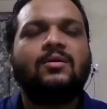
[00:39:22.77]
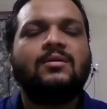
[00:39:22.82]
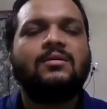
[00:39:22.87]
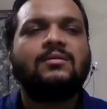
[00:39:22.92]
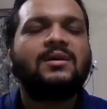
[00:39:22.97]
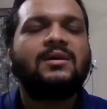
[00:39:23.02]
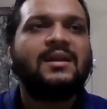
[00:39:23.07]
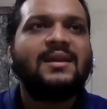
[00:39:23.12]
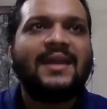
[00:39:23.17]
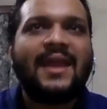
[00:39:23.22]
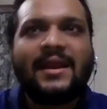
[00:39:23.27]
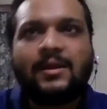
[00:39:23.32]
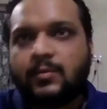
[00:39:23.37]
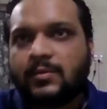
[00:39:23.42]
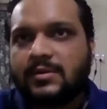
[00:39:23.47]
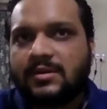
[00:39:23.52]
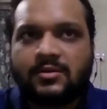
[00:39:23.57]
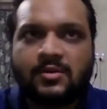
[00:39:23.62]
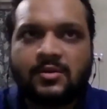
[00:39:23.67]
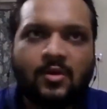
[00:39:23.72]
connect
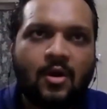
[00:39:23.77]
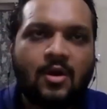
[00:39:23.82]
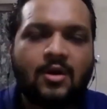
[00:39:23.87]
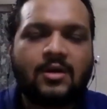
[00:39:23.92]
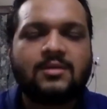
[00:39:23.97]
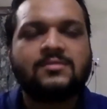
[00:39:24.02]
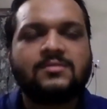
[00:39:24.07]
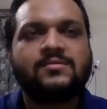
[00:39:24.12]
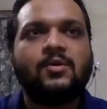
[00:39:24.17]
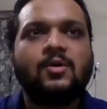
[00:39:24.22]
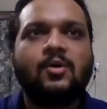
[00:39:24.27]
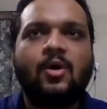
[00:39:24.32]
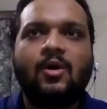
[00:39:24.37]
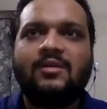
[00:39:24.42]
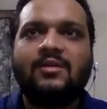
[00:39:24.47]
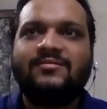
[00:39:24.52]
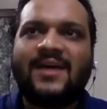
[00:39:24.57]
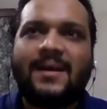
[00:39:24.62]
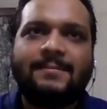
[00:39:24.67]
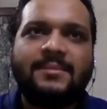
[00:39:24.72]
with your so-called
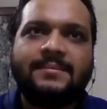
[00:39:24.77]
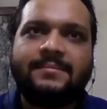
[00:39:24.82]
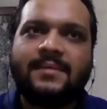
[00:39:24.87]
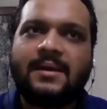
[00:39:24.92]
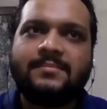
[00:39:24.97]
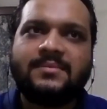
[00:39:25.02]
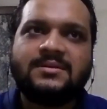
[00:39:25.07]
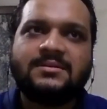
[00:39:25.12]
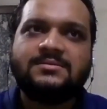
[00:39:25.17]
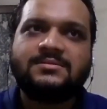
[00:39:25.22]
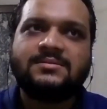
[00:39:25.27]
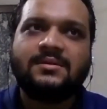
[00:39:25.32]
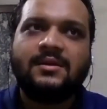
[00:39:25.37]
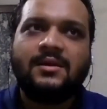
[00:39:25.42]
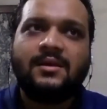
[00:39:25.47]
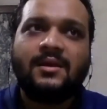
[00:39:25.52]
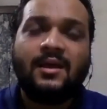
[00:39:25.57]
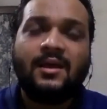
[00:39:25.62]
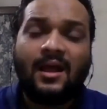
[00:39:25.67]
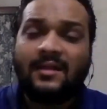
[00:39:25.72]
family members.
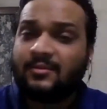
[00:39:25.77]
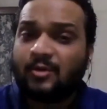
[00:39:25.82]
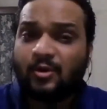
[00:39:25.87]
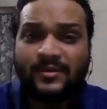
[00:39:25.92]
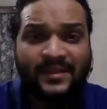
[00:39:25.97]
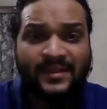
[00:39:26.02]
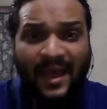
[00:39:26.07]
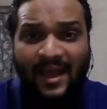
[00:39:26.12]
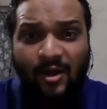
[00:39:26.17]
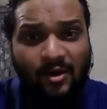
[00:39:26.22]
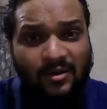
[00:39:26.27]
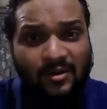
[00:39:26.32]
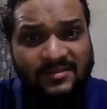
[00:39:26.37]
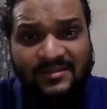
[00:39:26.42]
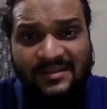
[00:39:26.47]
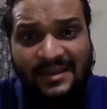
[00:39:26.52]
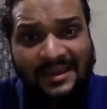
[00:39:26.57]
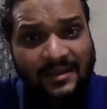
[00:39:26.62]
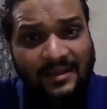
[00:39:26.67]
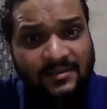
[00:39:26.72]
The only thing I gotta
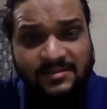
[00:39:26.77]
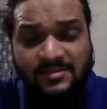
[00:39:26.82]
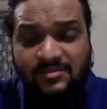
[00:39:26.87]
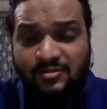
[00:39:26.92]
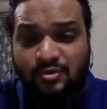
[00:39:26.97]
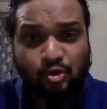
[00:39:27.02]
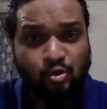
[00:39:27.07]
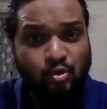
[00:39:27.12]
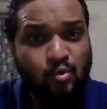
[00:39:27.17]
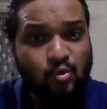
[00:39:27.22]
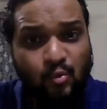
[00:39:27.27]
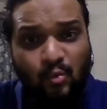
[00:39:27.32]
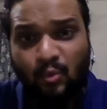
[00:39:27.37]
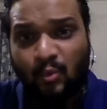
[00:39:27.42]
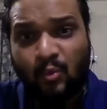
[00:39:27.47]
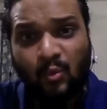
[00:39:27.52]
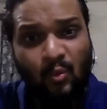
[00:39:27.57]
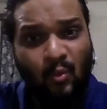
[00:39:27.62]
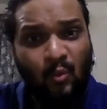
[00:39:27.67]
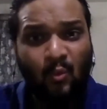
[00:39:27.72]
say is just do
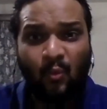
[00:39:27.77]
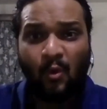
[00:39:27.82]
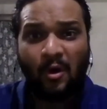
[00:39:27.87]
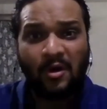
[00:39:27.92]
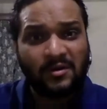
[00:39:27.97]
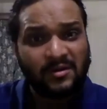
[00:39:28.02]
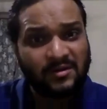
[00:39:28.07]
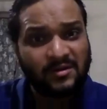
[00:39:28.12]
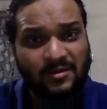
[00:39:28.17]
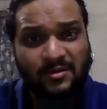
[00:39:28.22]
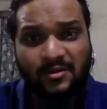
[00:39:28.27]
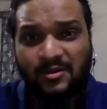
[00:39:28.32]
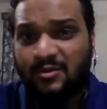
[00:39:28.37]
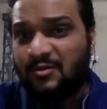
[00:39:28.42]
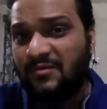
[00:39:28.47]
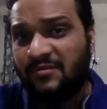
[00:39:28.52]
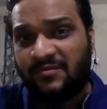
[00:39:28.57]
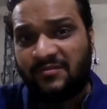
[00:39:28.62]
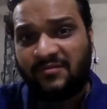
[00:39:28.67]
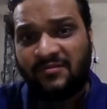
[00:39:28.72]
what you
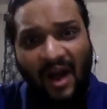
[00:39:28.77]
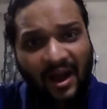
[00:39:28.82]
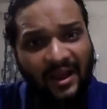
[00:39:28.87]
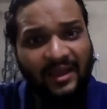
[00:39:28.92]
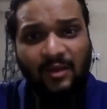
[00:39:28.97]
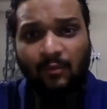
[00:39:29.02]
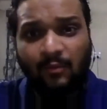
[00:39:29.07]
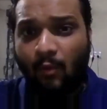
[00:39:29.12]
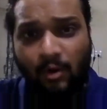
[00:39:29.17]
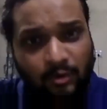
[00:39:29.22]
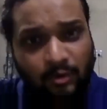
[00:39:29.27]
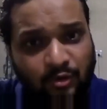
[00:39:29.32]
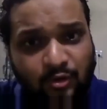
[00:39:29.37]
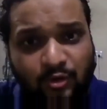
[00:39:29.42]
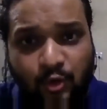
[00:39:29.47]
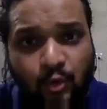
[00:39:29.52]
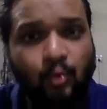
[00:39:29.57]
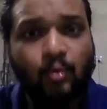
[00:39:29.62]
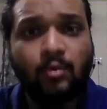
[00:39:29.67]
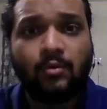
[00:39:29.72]
fucking want to
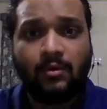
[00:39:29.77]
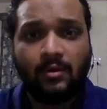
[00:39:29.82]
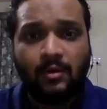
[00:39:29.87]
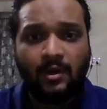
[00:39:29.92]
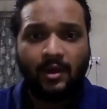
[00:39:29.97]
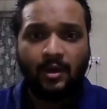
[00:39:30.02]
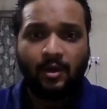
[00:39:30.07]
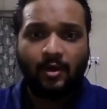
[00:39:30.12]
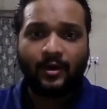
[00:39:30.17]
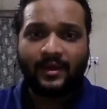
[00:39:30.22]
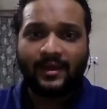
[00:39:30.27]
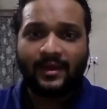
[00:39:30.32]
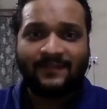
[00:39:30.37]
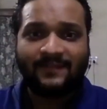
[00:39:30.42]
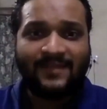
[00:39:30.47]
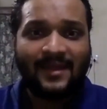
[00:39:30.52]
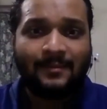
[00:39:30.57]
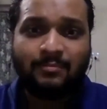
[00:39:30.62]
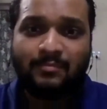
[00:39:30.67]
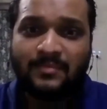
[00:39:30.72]
do. Okay, if
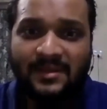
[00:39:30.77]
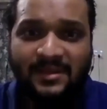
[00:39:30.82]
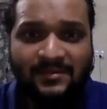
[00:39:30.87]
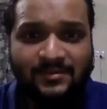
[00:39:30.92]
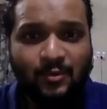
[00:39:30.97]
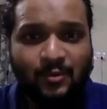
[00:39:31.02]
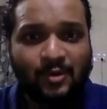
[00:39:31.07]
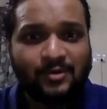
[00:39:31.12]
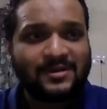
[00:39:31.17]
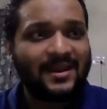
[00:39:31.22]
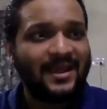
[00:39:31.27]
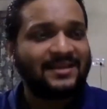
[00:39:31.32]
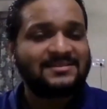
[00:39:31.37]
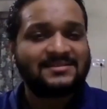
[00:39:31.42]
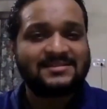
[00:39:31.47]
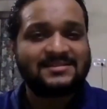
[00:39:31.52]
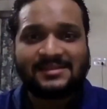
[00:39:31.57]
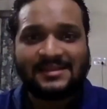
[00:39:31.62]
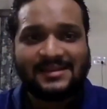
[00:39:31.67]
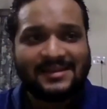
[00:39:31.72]
that means you want to like
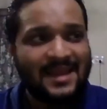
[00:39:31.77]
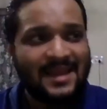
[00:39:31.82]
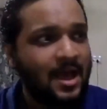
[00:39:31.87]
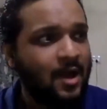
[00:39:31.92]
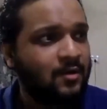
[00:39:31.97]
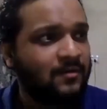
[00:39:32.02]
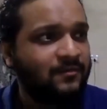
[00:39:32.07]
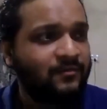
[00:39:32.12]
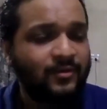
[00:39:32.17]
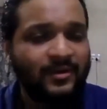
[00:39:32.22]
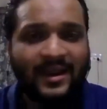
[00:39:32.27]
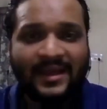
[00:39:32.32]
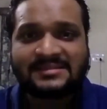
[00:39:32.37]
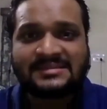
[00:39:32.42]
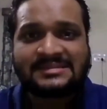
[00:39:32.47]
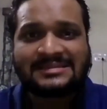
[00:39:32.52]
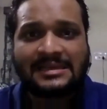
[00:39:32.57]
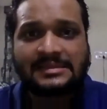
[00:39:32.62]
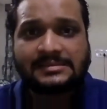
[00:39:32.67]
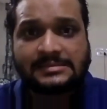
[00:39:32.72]
sit down for like
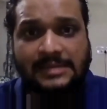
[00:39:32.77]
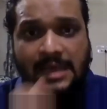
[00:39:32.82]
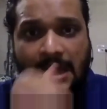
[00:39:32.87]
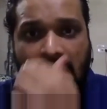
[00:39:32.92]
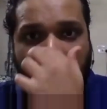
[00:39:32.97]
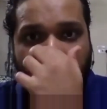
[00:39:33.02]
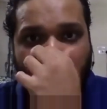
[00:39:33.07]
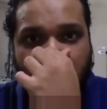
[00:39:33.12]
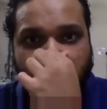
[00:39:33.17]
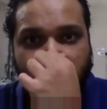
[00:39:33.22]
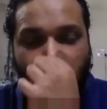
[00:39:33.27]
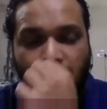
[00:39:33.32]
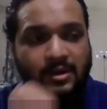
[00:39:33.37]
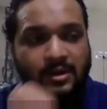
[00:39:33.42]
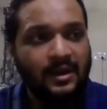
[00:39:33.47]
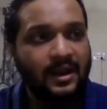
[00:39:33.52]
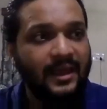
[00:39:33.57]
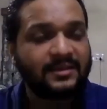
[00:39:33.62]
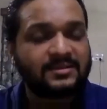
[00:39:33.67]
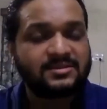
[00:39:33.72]
6 hours, you want to
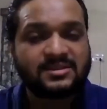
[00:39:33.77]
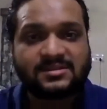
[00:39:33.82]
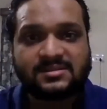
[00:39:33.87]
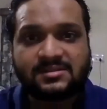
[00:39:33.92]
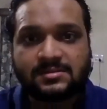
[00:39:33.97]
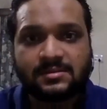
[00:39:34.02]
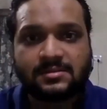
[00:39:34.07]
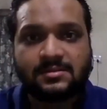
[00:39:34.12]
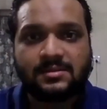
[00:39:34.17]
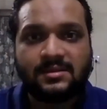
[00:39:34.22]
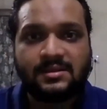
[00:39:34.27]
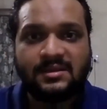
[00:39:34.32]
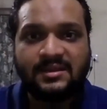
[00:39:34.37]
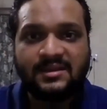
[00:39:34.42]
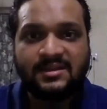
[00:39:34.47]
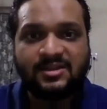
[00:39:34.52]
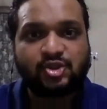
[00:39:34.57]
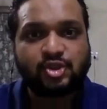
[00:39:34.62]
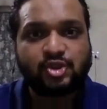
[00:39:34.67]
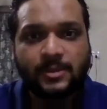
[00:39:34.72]
like just
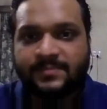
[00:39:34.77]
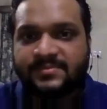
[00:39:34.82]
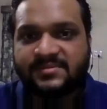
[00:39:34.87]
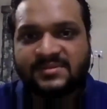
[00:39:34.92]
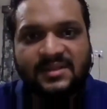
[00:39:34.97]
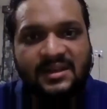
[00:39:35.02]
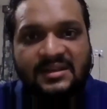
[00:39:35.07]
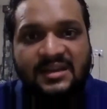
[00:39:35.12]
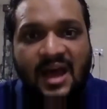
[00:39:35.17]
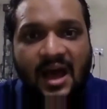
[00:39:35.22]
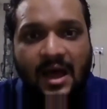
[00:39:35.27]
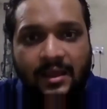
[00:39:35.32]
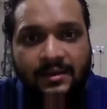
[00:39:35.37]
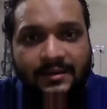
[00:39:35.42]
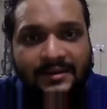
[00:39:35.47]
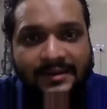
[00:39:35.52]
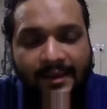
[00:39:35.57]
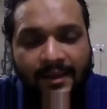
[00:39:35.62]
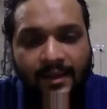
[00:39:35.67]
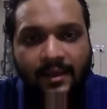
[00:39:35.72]
eat chips the entire
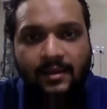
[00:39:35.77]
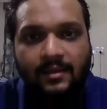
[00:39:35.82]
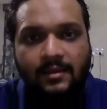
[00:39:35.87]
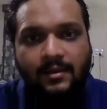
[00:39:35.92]
day,